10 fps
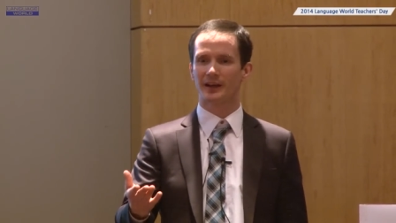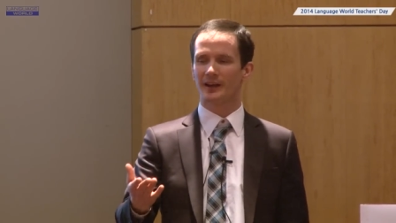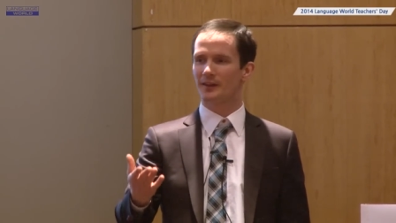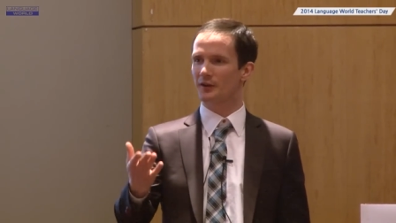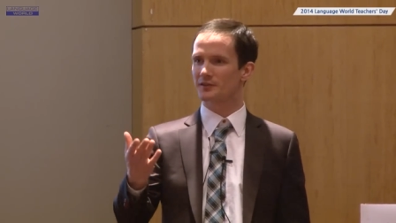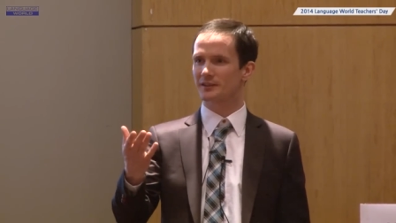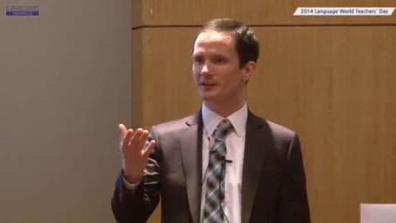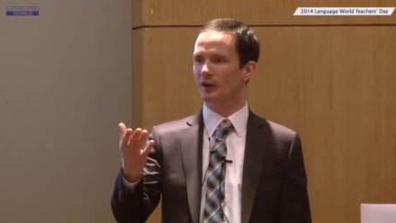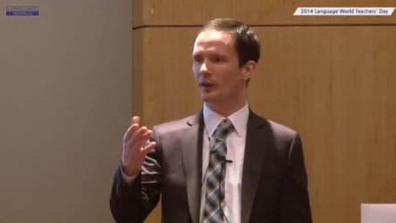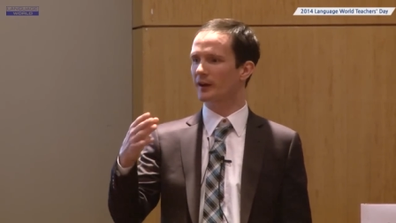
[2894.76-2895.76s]
there's you
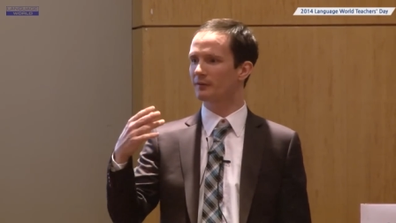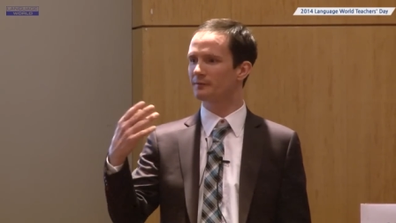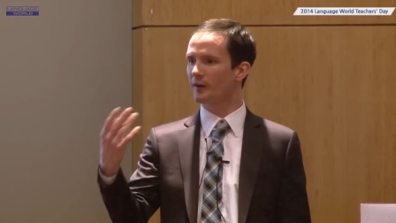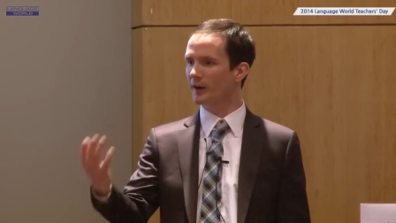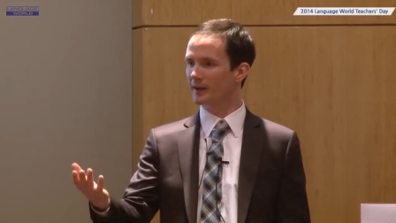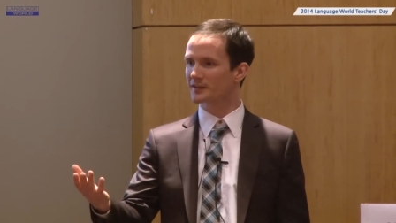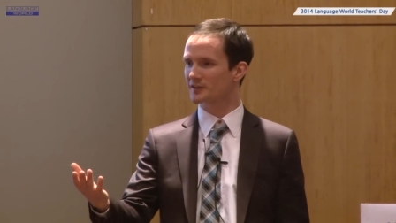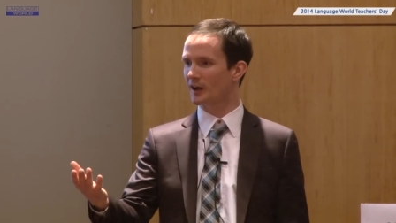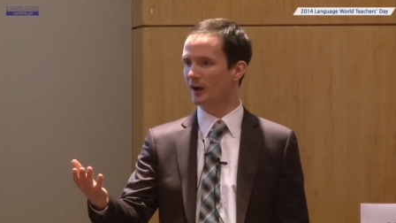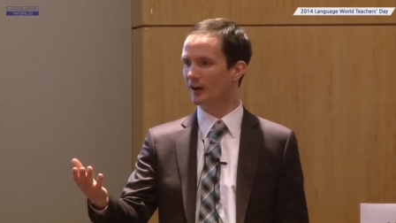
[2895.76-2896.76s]
know, like a phonics
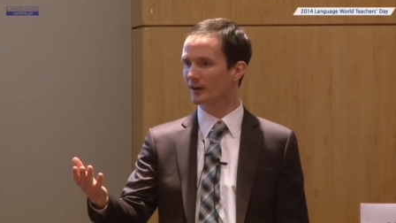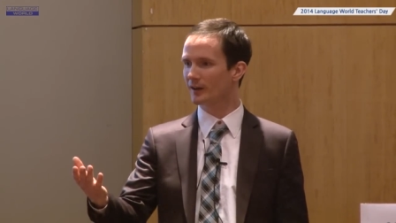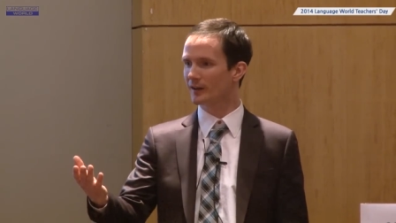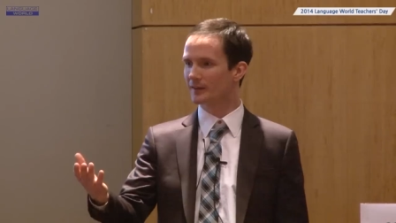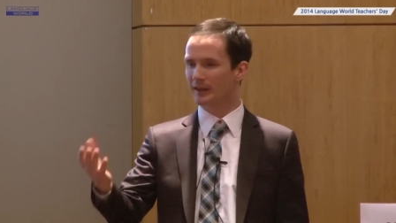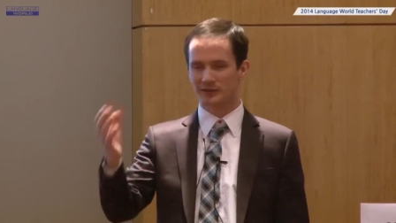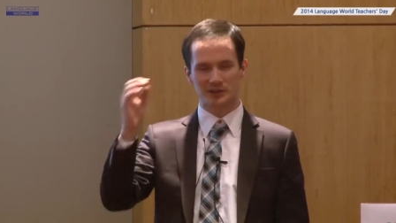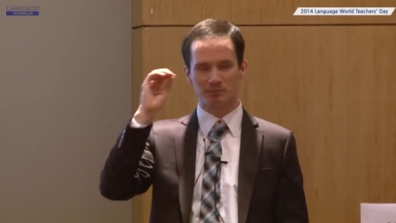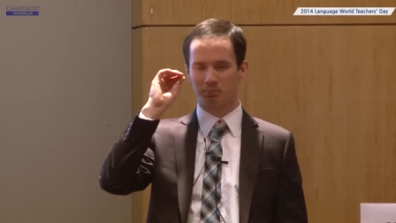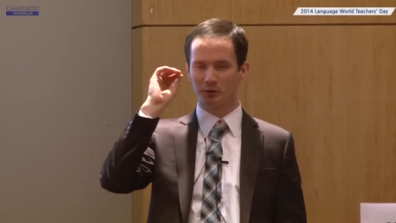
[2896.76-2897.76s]
song that
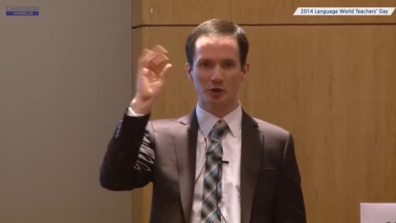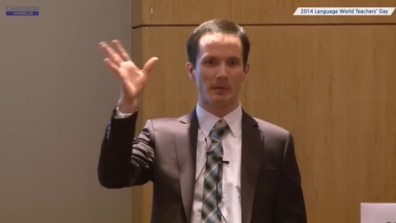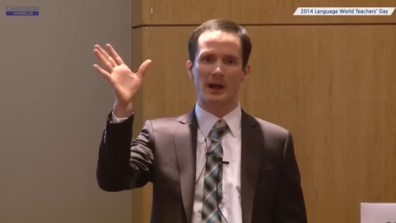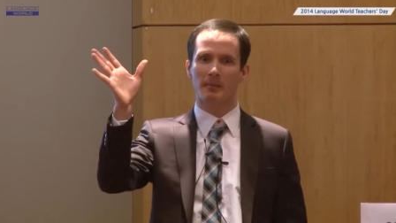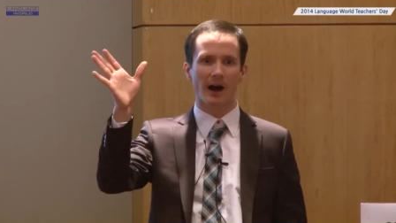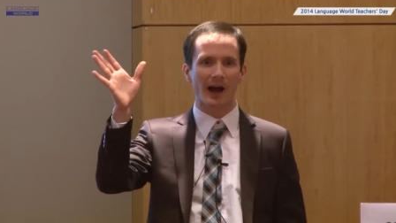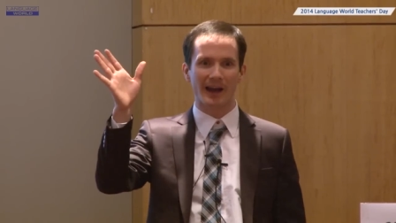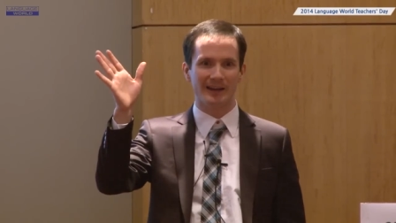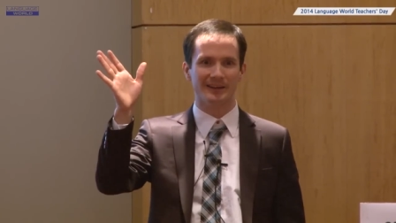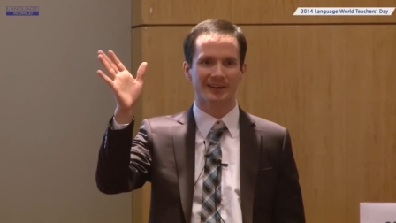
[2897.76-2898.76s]
just blew my
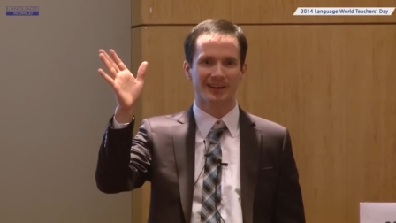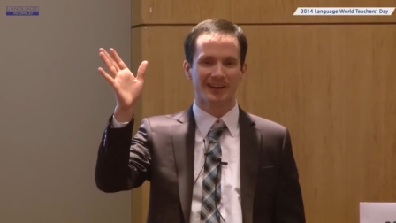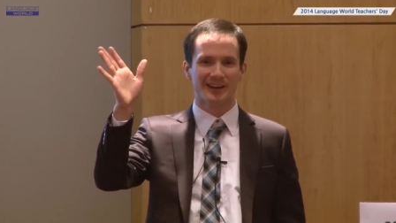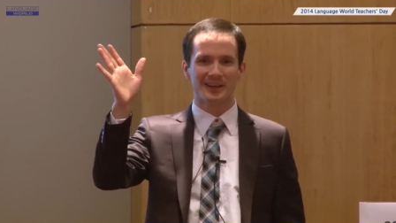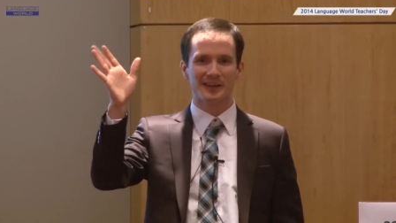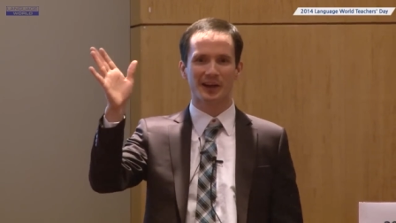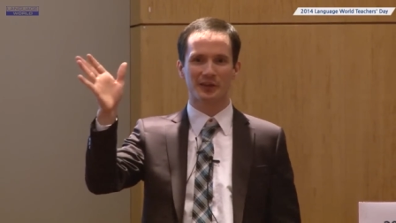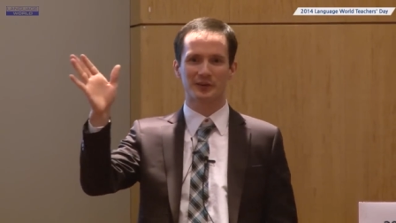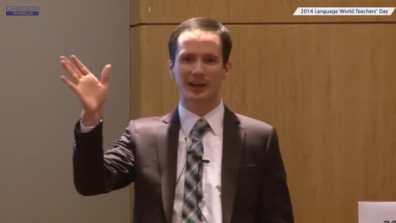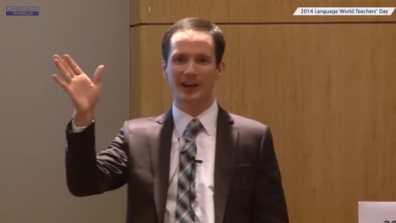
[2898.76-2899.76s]
mind the other
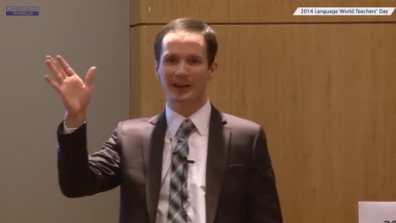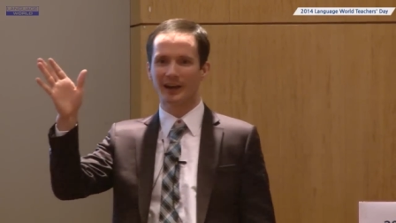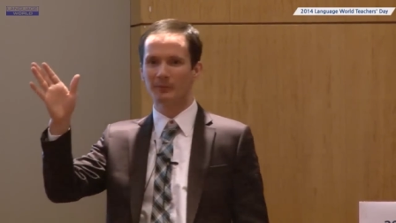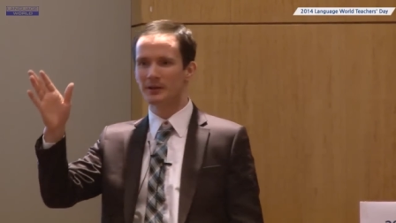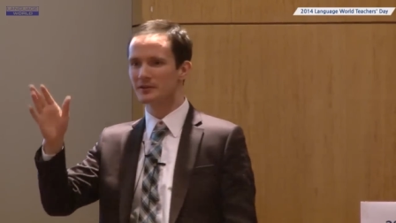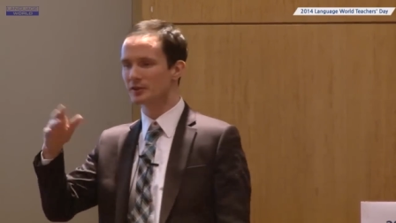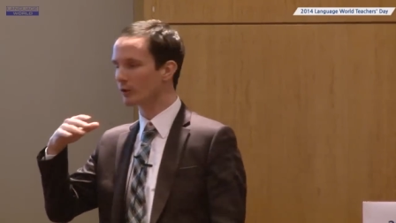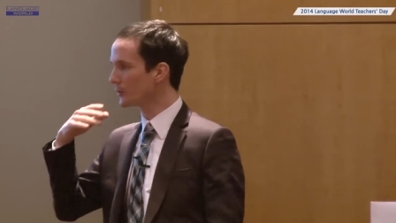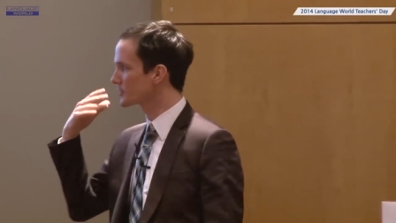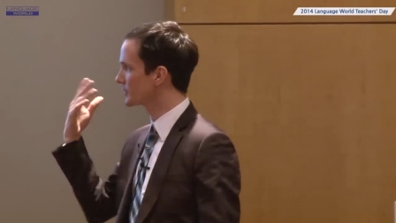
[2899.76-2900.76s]
day. I mean, so
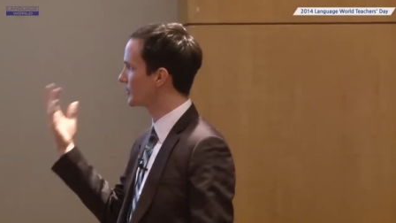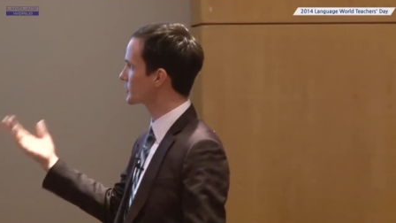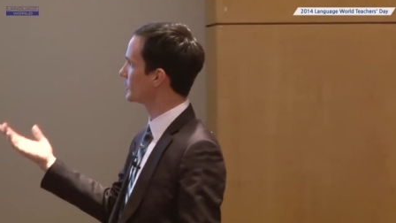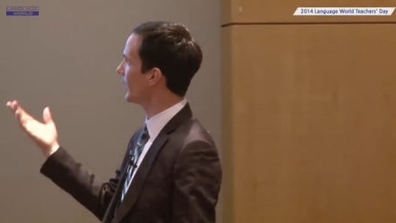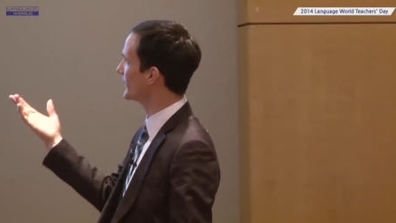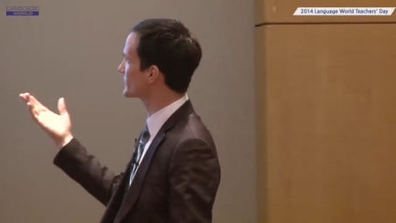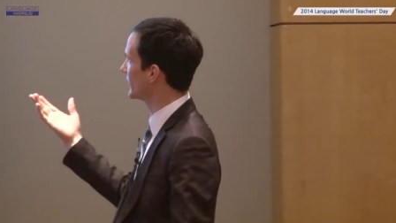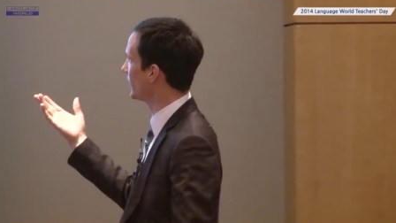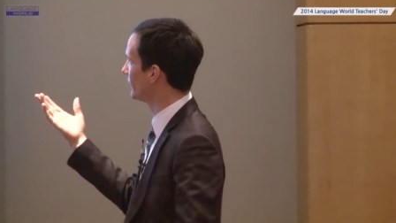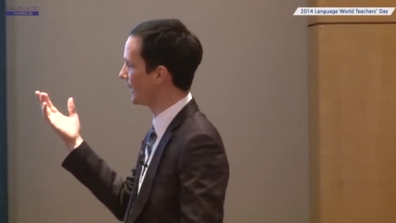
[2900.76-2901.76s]
there's lots
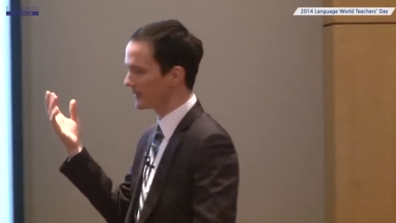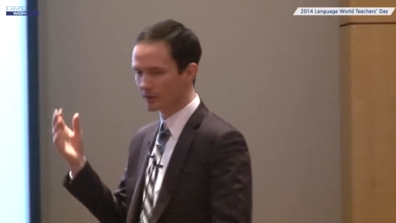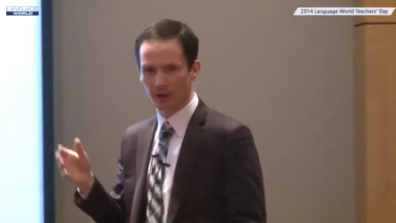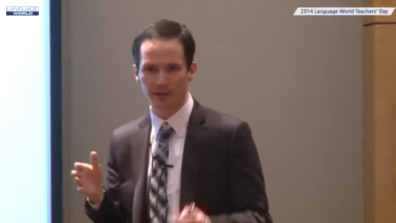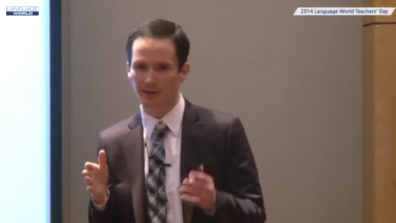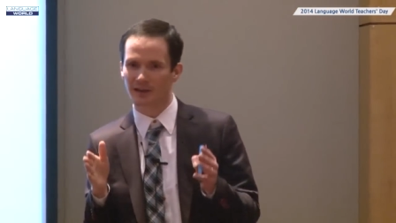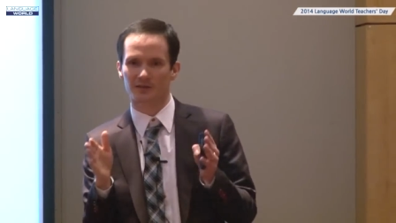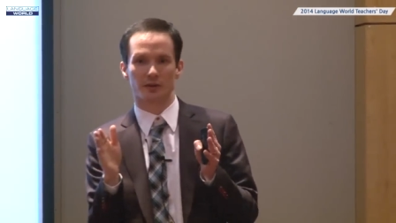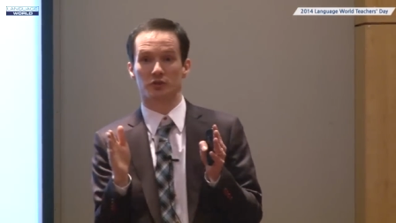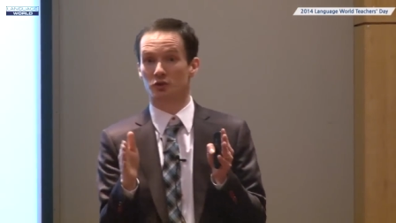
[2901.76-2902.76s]
of, and the great thing is
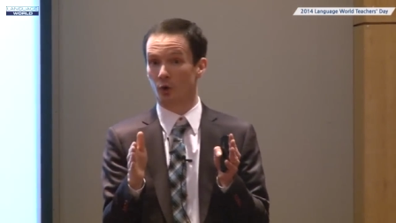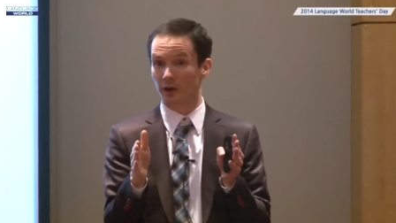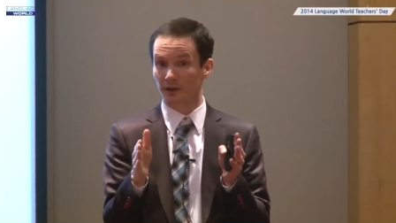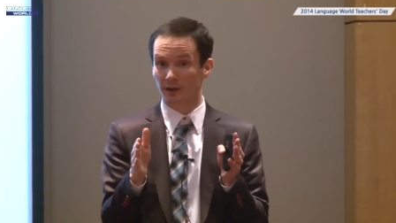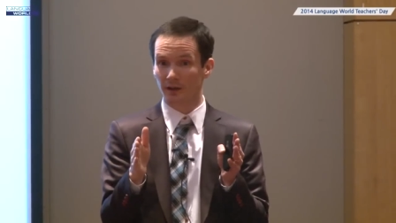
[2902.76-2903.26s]
they're short.